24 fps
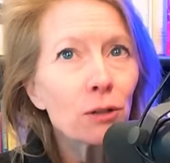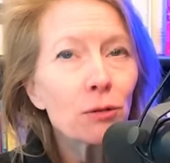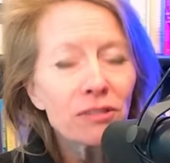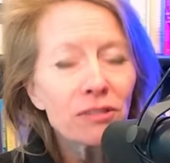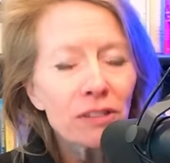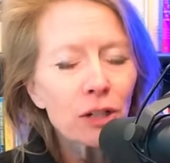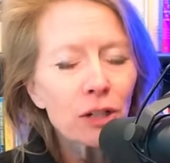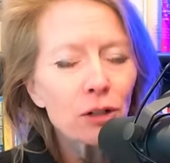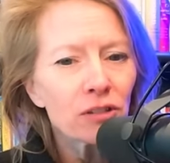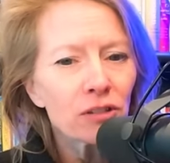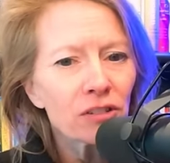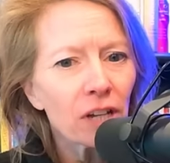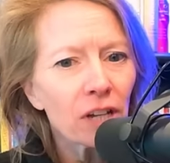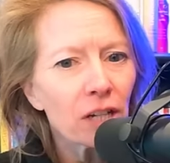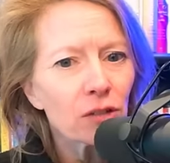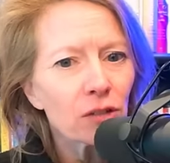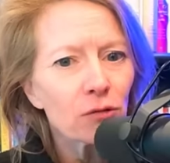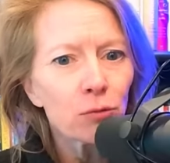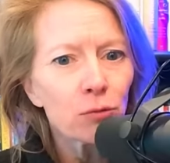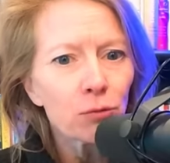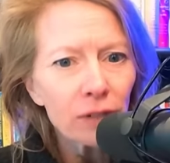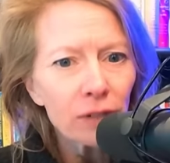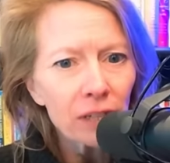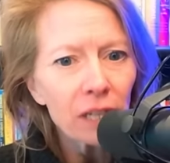set your
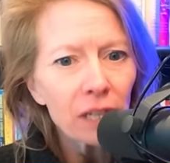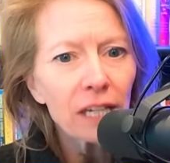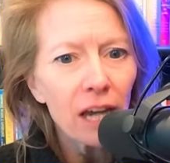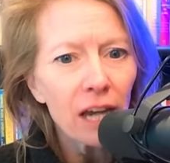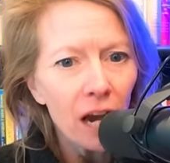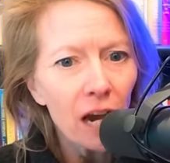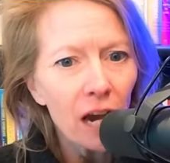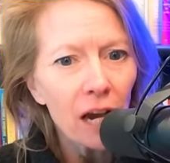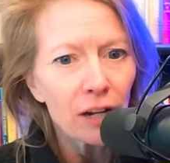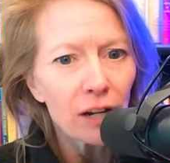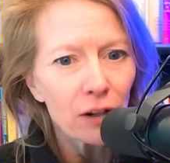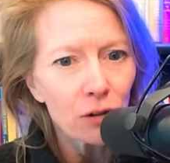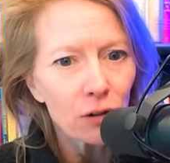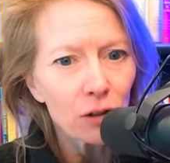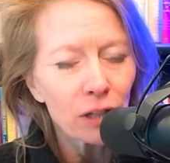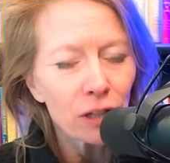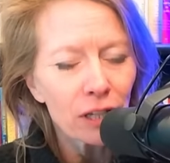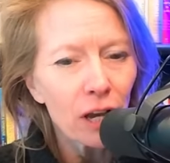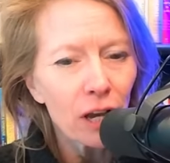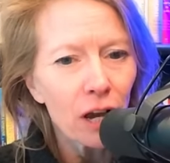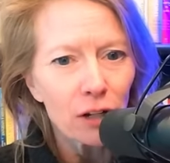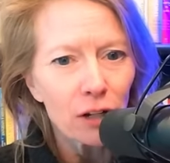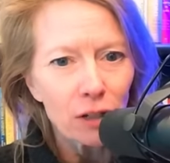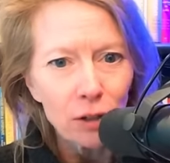sights really high
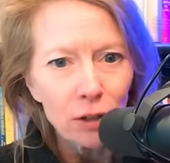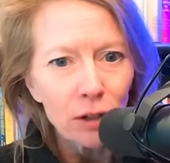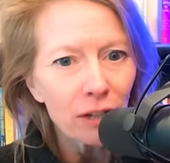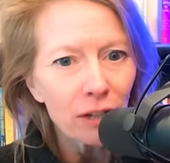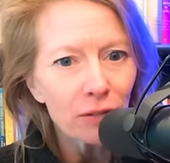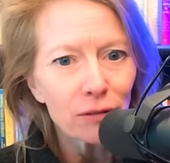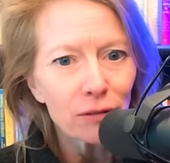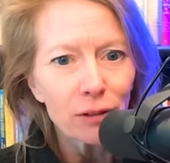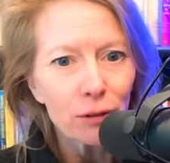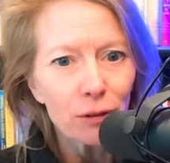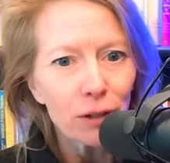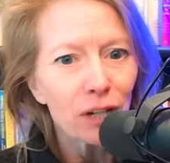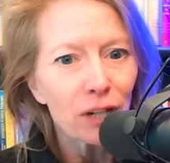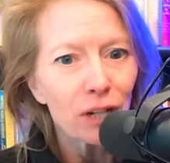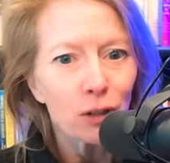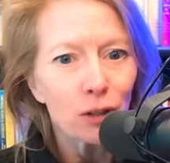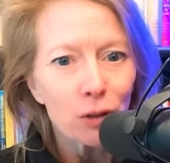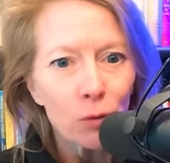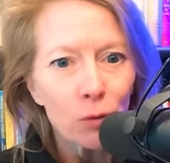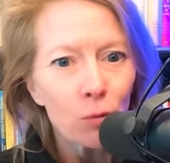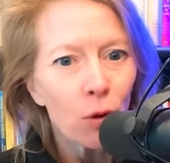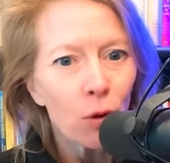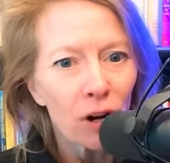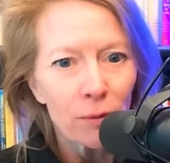early on. You guys agreed
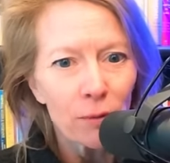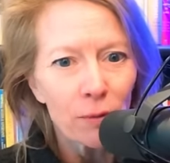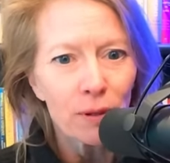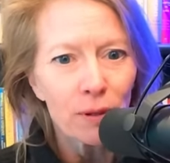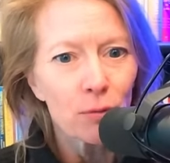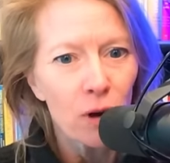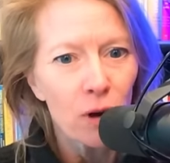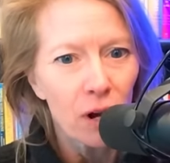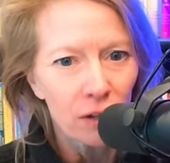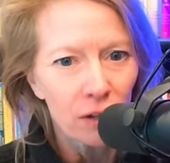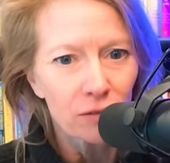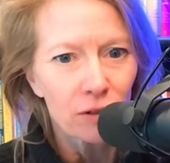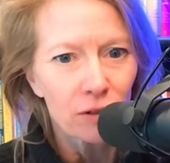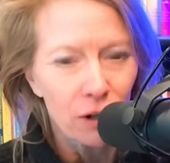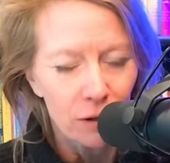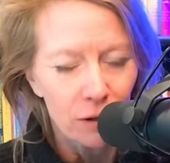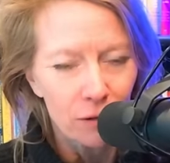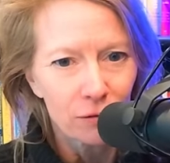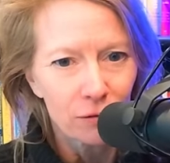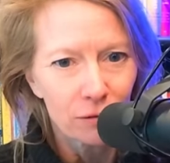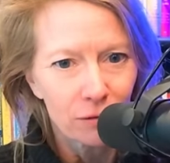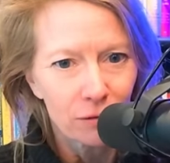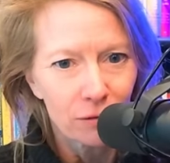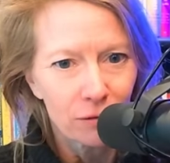you want to be rock
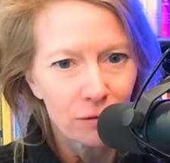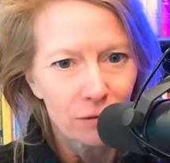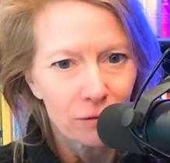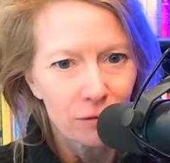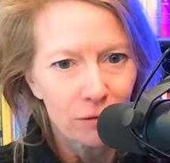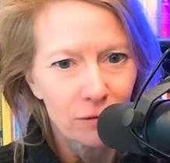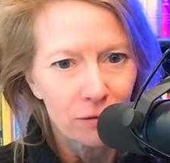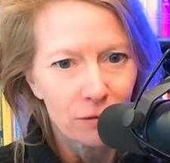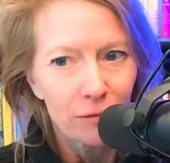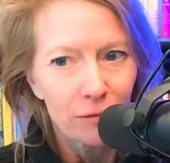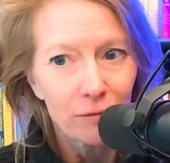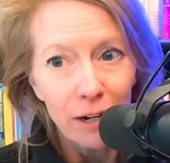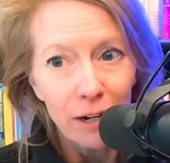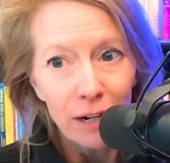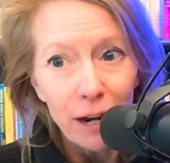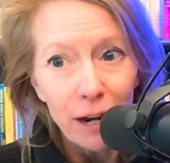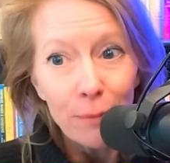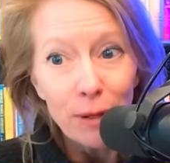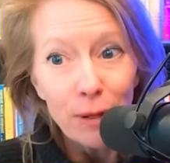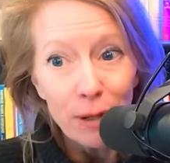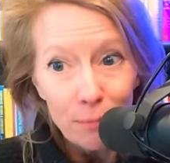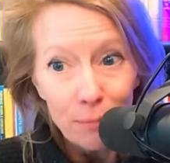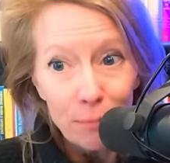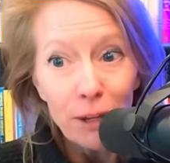stars, right? I
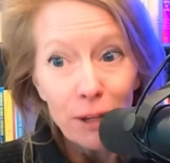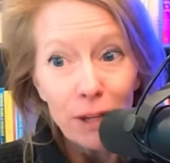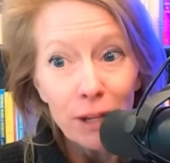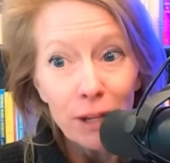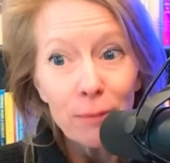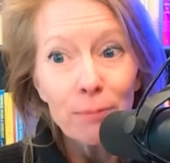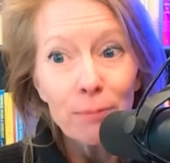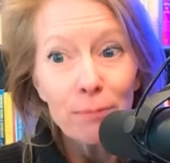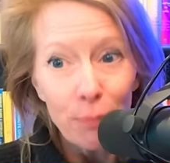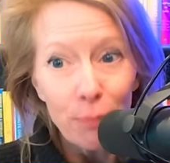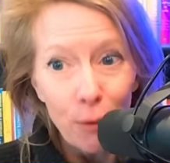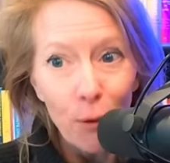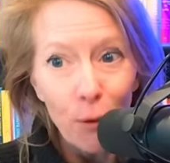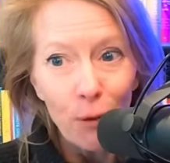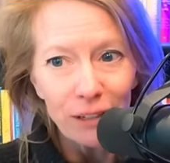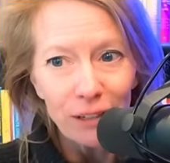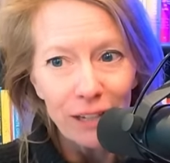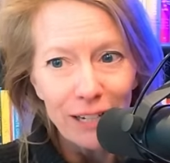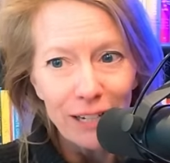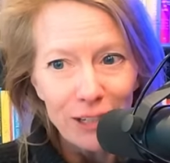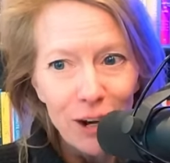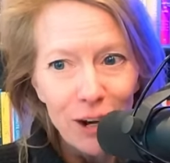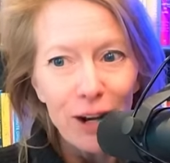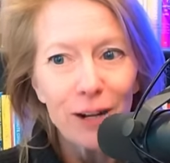mean, big, bold,
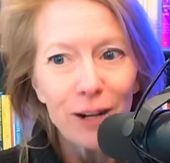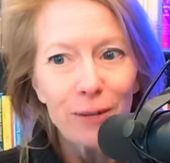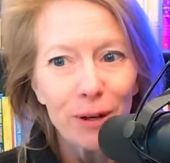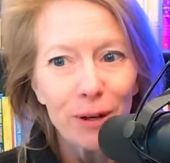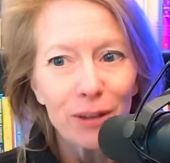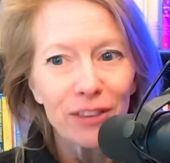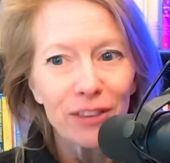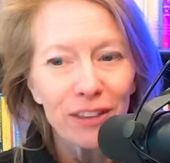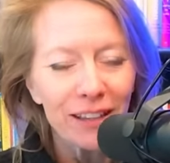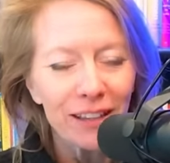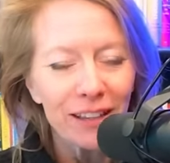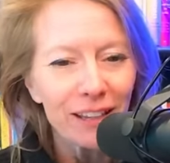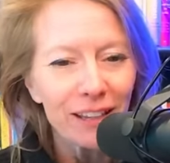like, talk about the